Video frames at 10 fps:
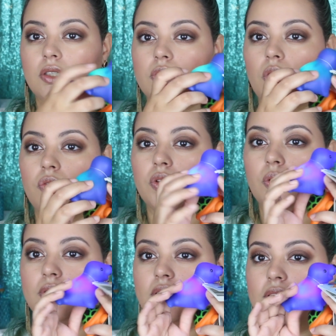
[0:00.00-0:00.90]
So hopefully
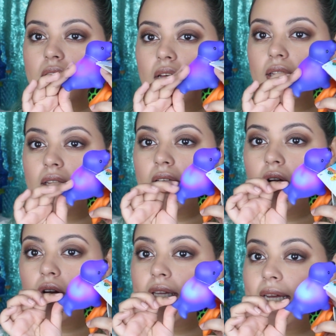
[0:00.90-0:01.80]
you can see that they
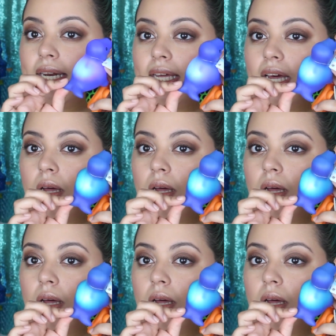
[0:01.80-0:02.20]
are lighting